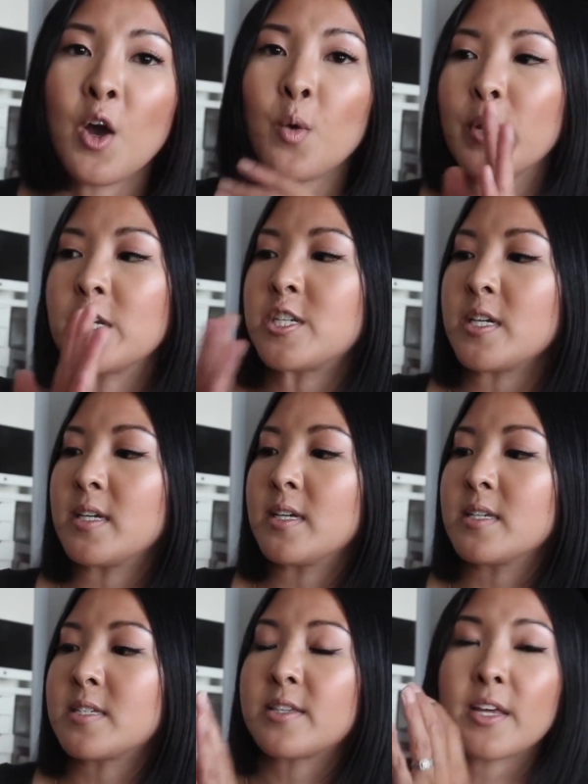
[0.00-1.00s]
which
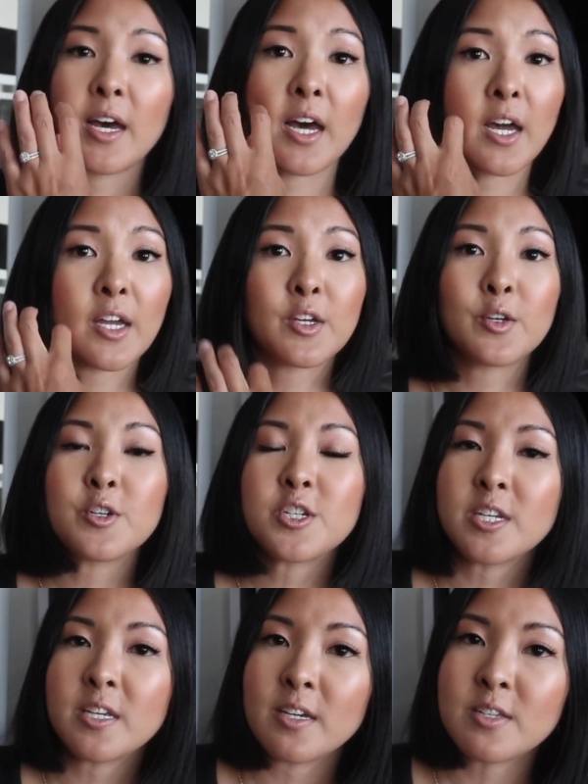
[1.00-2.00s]
is the
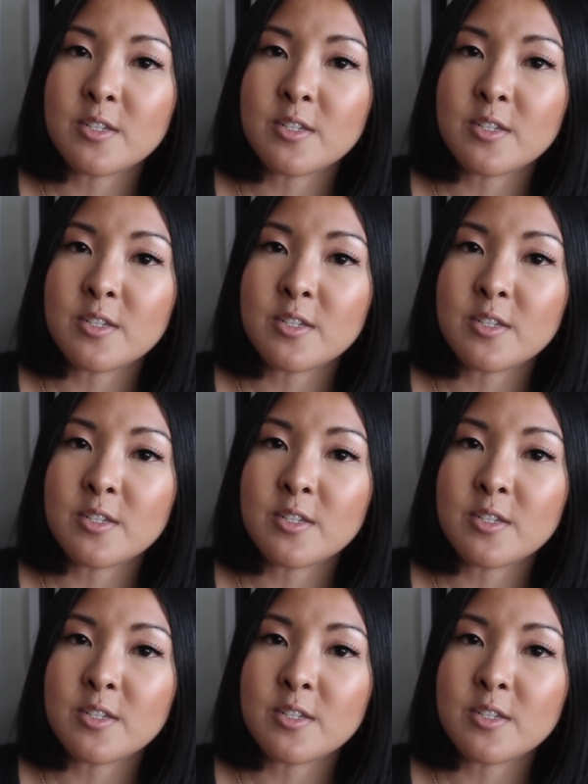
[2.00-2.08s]
Gucci